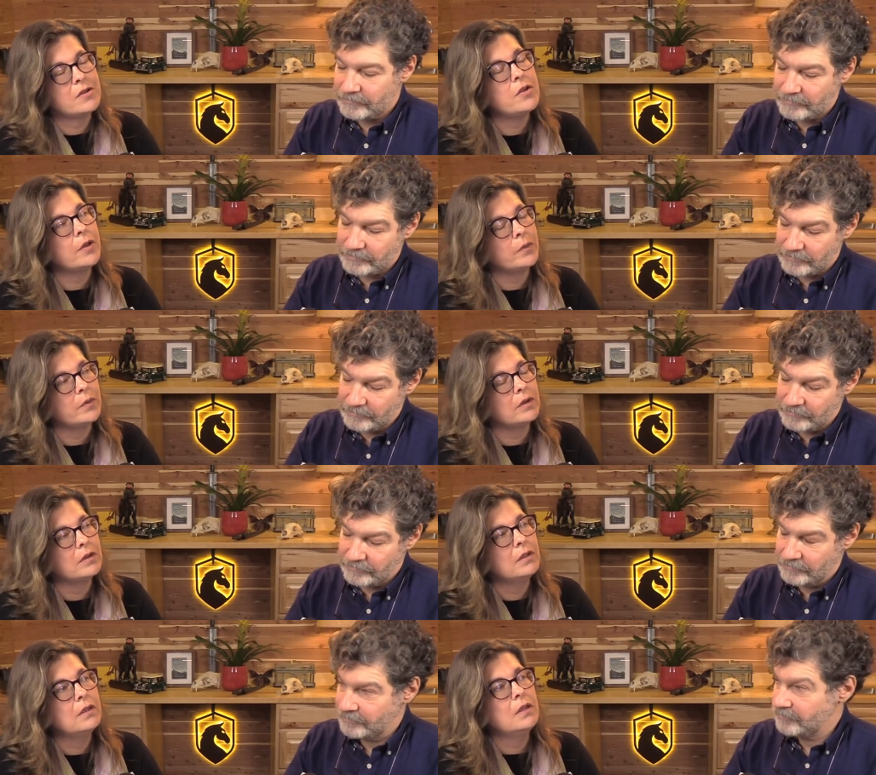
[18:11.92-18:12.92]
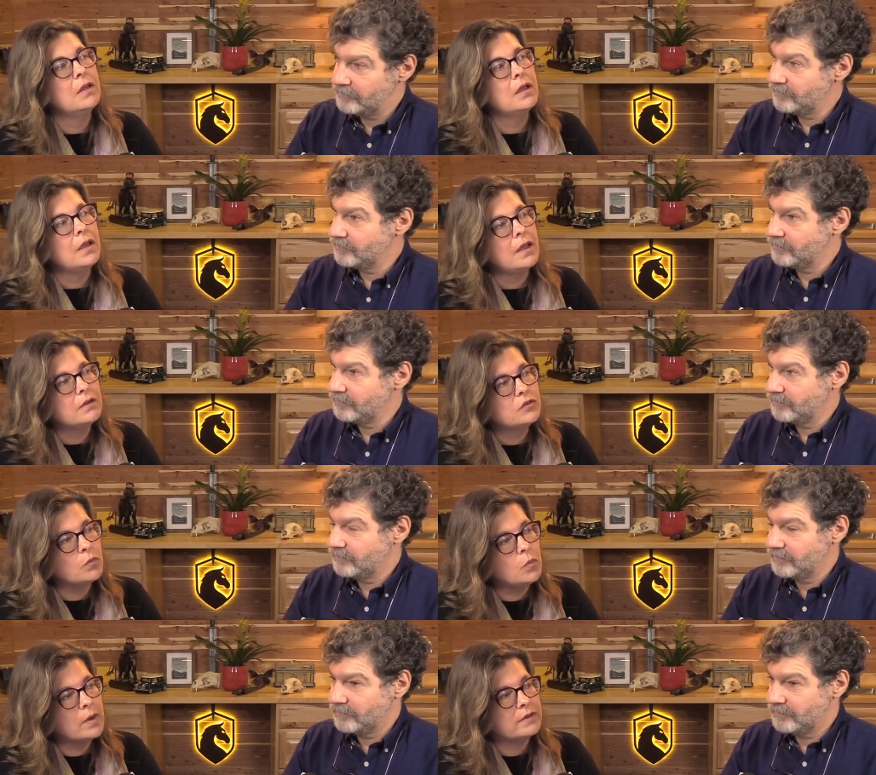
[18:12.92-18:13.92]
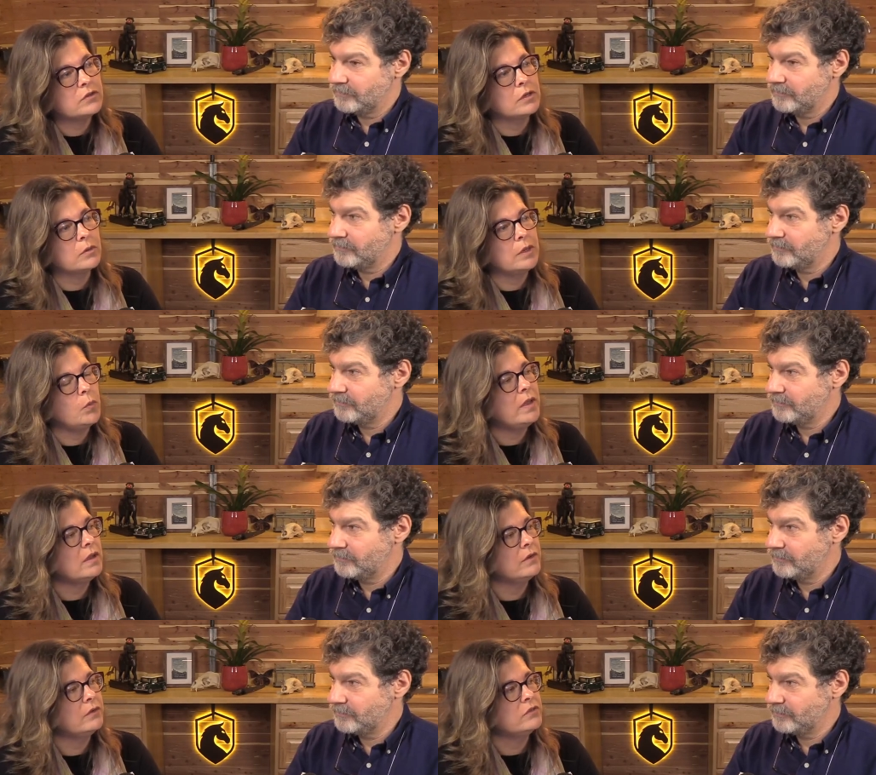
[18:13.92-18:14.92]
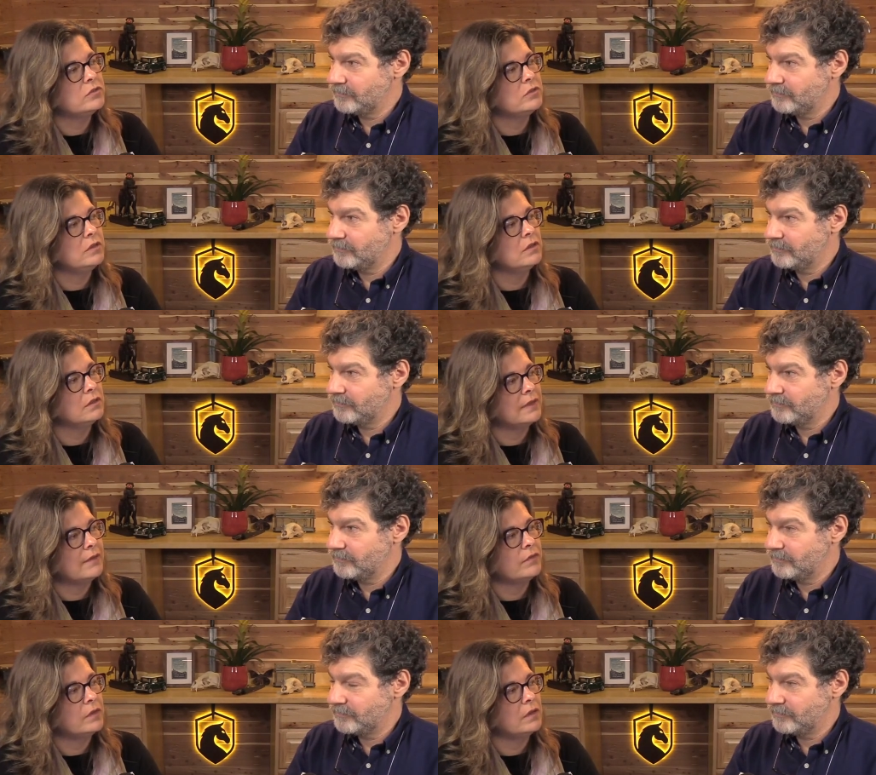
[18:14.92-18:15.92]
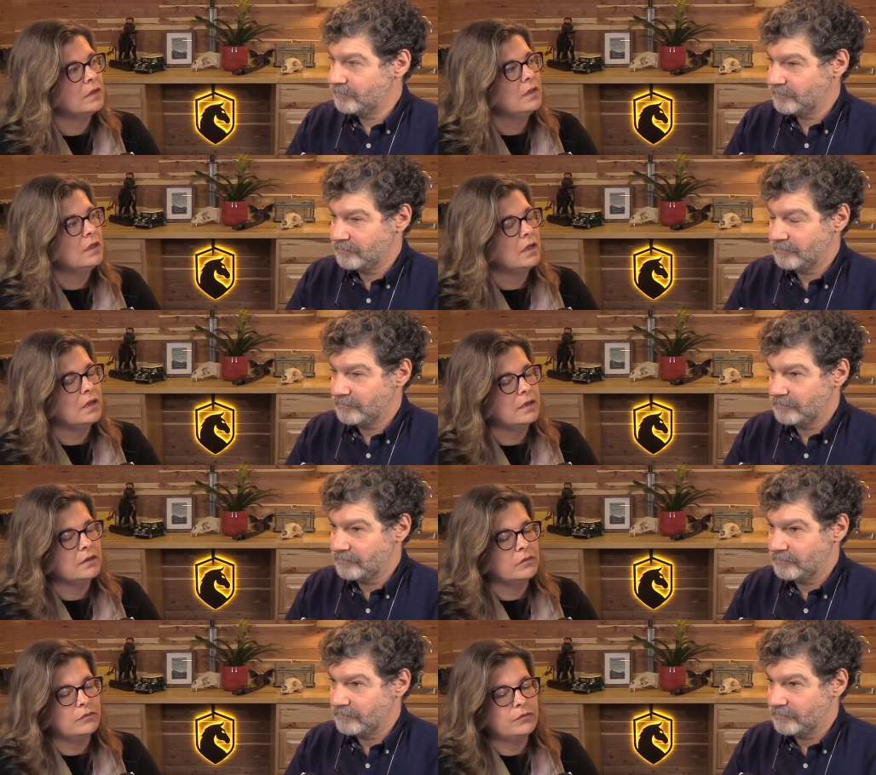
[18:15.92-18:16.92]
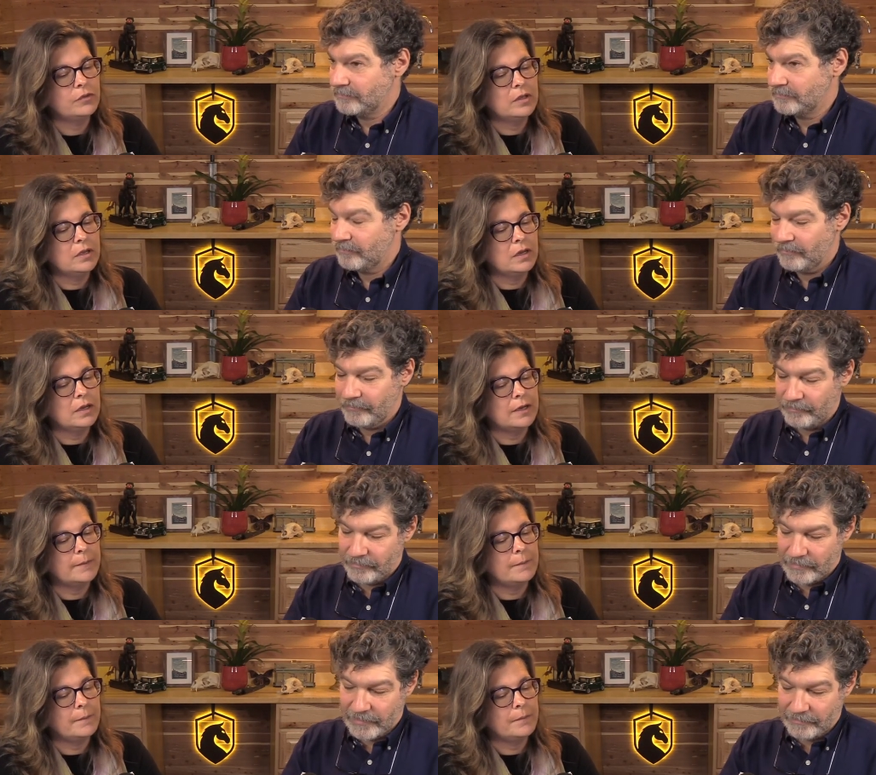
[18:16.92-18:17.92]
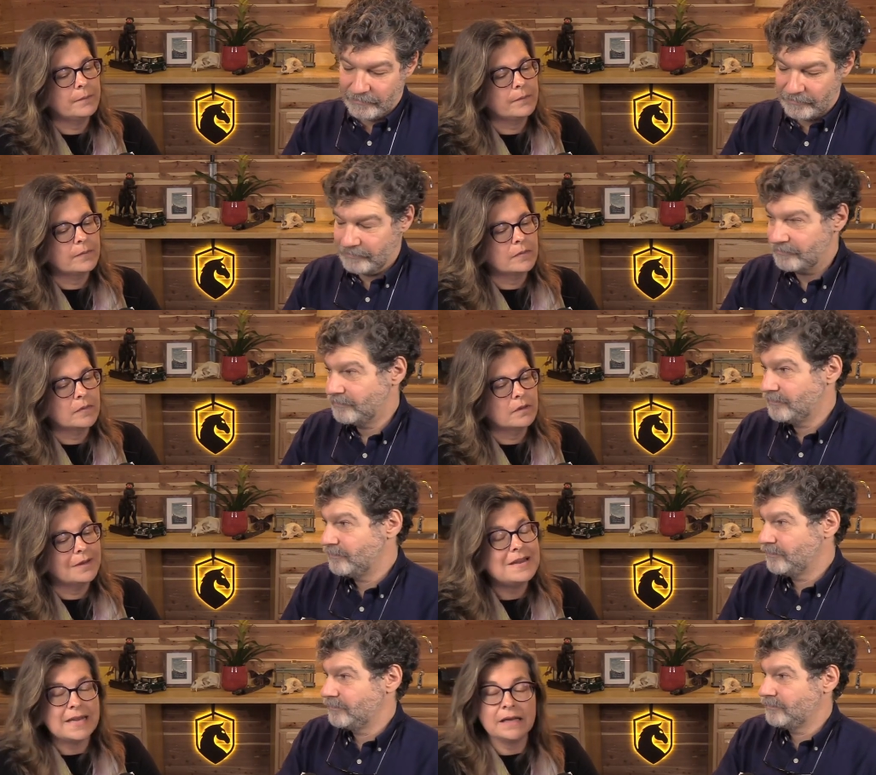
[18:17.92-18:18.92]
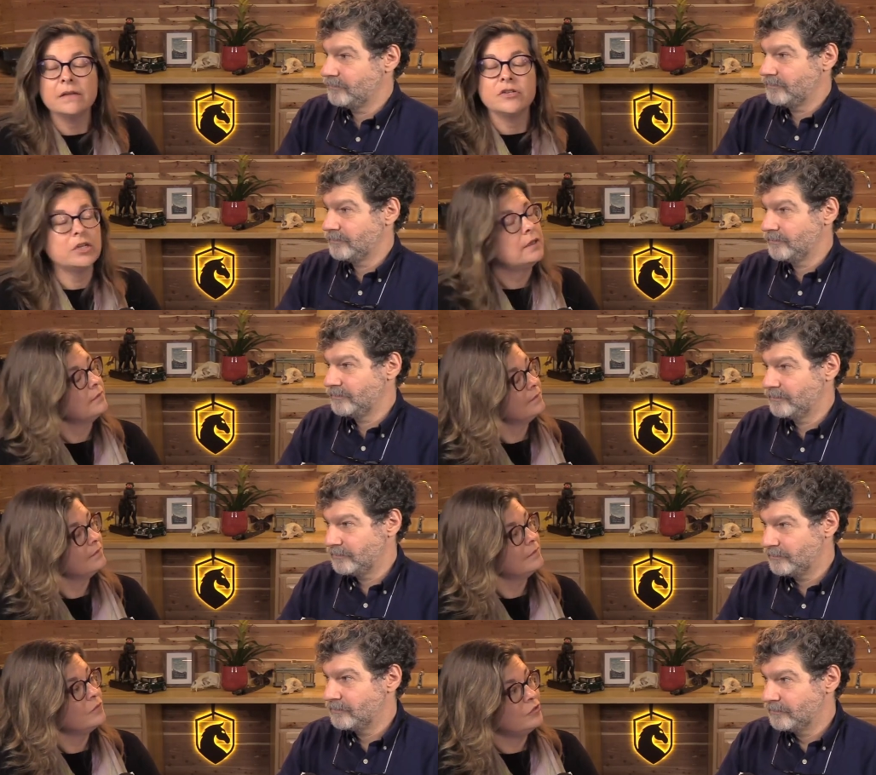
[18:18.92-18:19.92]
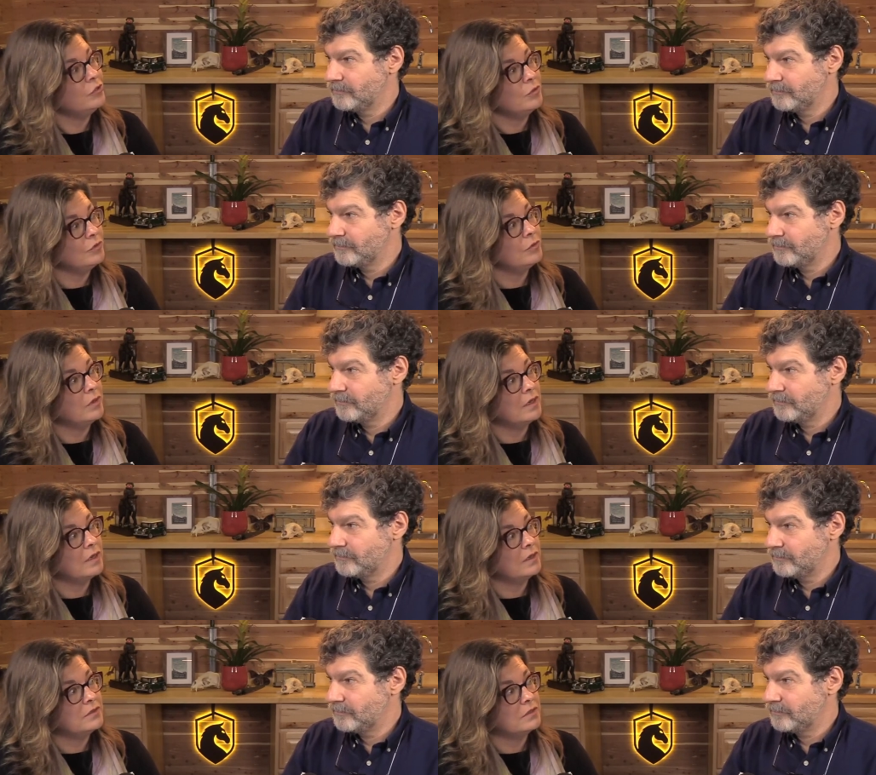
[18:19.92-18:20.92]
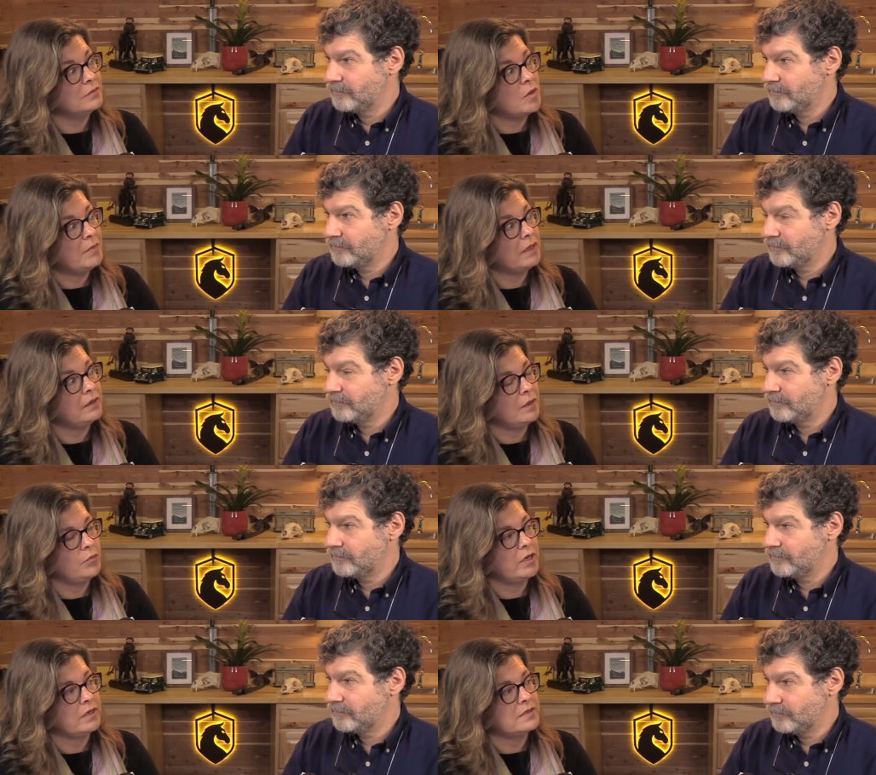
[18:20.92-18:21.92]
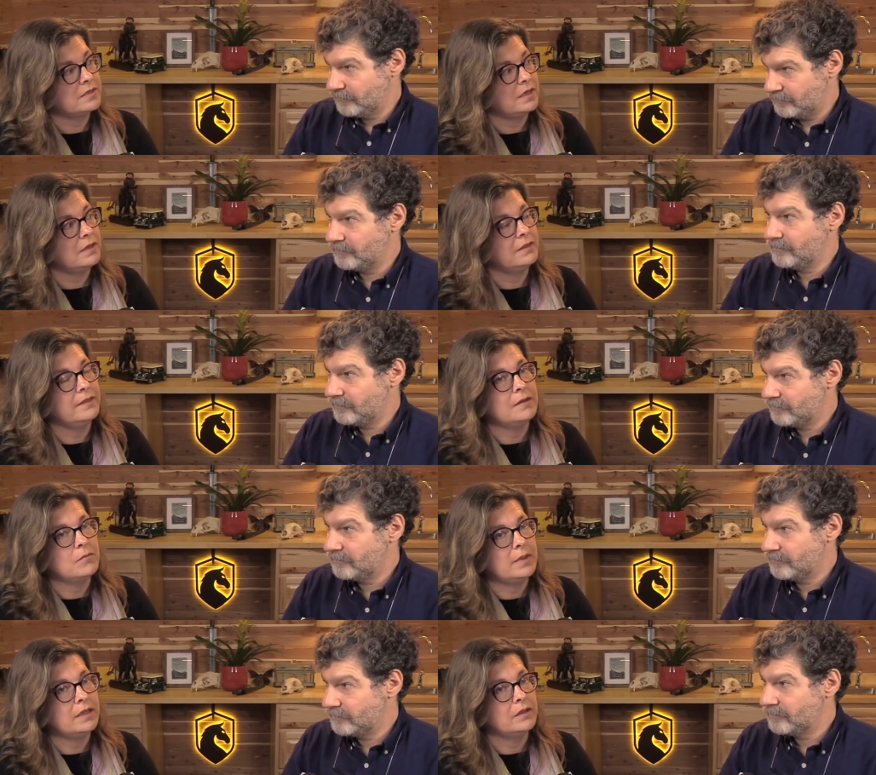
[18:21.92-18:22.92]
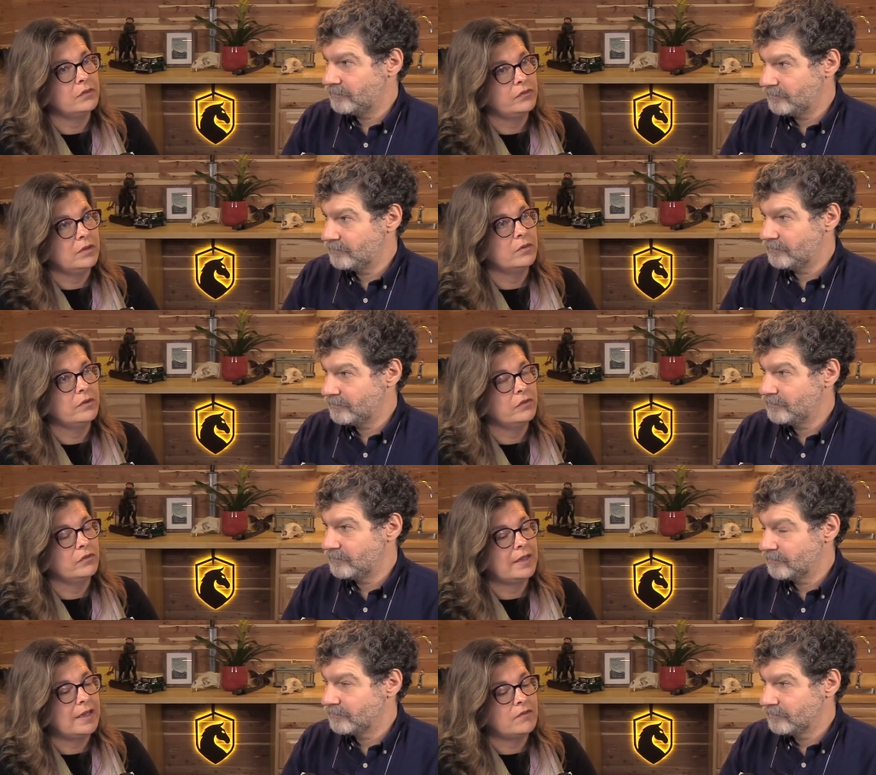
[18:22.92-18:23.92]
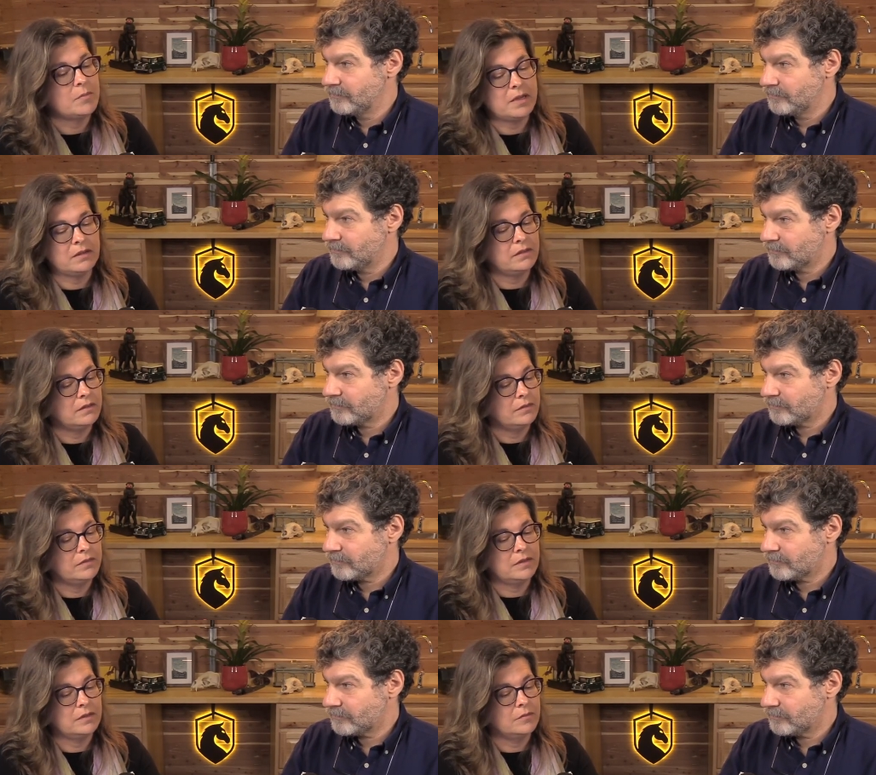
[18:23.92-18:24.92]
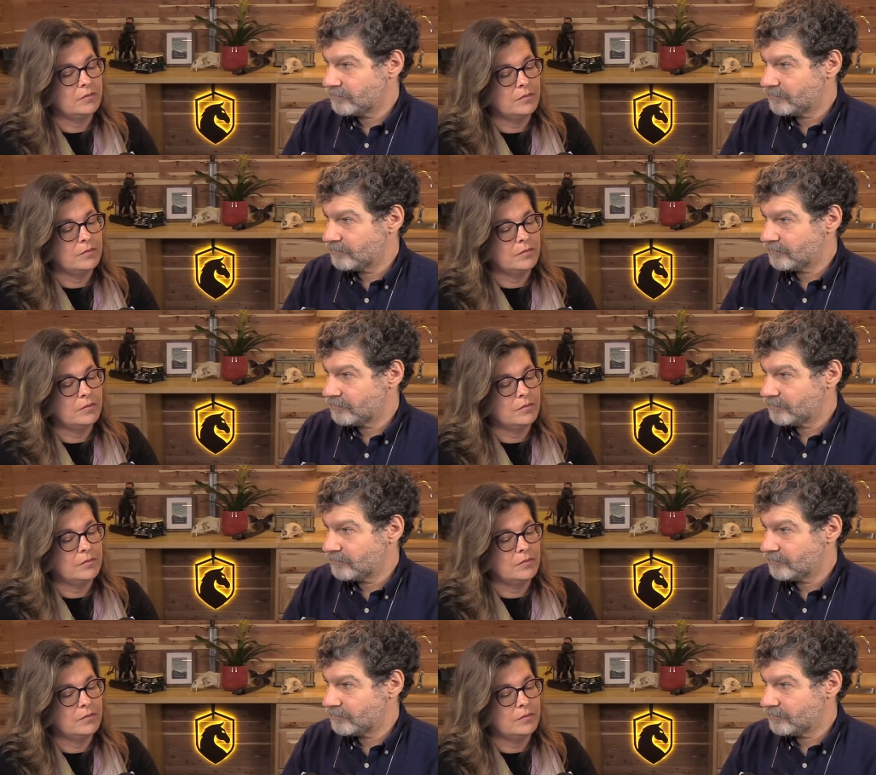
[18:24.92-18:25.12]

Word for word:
Speaker 1: known to what degree we understood the level of um, analogy to uh, to mammalian pregnancy mm-hmm. that male seahorses have. I mean, the the